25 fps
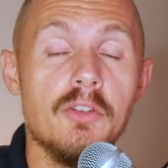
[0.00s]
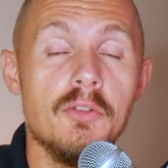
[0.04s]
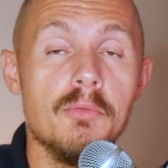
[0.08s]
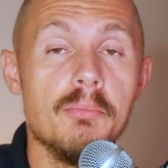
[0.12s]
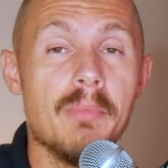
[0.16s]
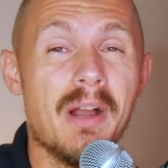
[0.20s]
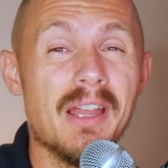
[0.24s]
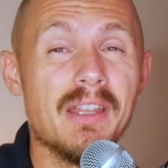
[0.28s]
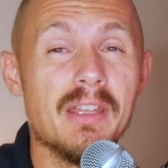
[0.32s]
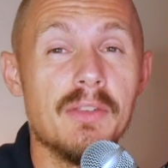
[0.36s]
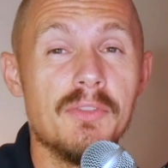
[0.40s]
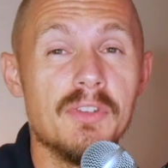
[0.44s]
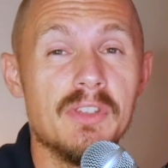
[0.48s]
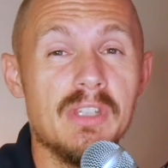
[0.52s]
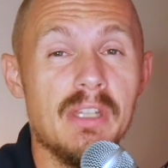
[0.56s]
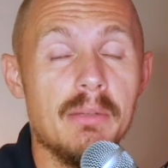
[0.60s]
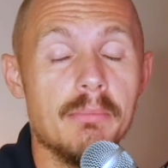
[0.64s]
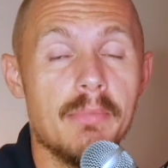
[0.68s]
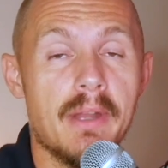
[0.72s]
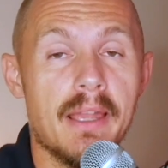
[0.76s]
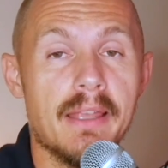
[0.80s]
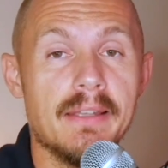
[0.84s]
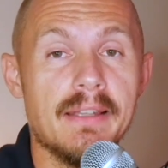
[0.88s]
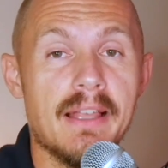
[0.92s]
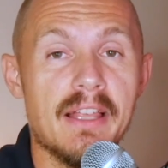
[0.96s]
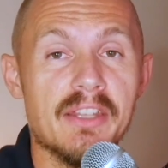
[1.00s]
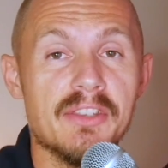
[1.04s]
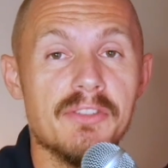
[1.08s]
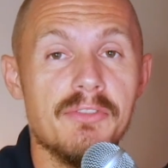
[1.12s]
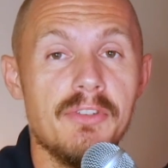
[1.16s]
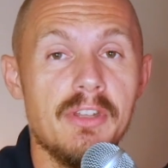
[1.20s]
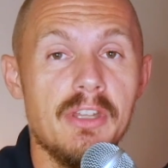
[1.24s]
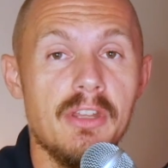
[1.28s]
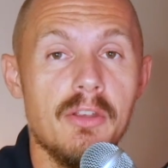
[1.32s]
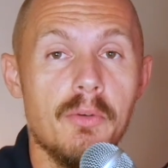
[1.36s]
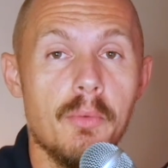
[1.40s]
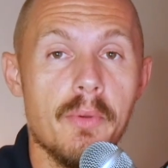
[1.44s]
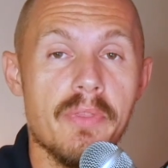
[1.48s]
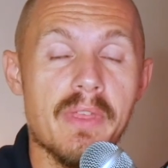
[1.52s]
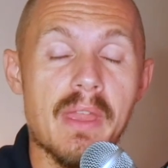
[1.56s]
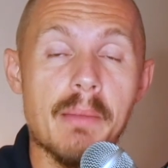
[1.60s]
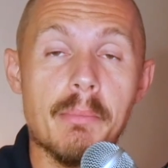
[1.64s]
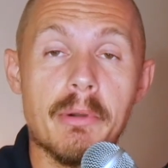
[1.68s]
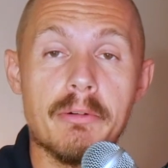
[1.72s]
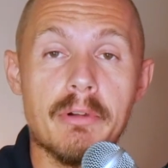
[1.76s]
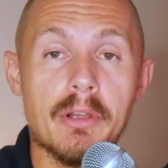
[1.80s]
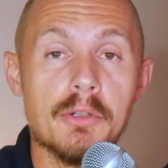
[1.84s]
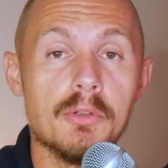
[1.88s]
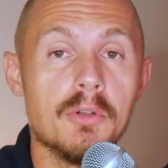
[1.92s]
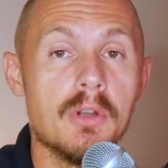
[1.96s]
might have seen my last video with
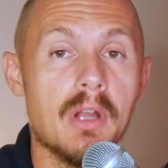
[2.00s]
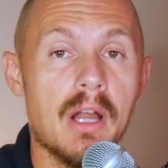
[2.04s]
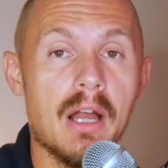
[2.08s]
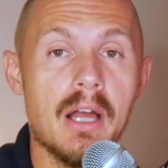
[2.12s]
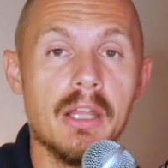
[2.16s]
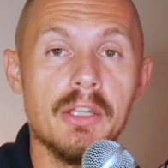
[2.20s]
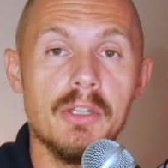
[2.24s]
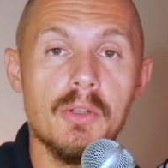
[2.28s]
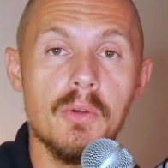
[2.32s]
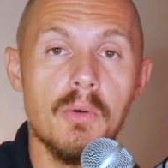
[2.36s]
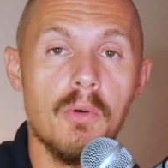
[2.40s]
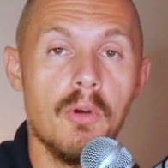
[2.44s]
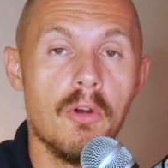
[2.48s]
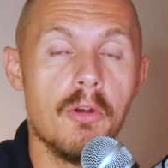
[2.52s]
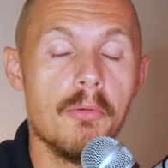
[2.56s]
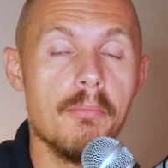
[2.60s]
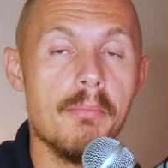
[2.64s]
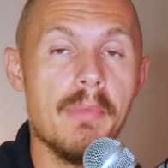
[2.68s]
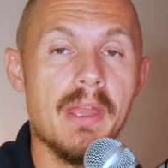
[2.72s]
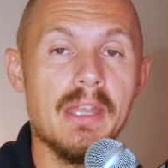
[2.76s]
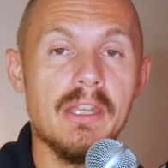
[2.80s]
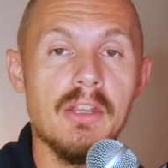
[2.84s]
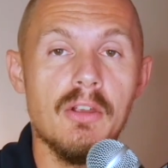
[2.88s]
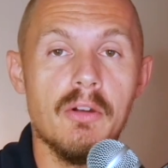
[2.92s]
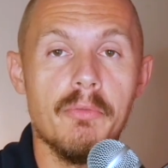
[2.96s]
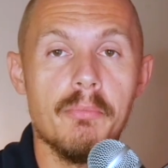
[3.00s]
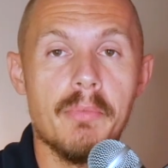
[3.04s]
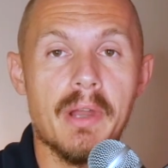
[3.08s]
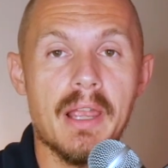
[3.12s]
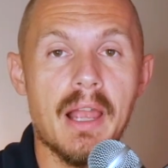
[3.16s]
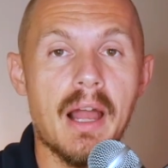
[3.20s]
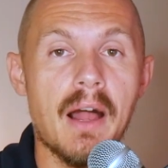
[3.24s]
Emma Raducanu or many of my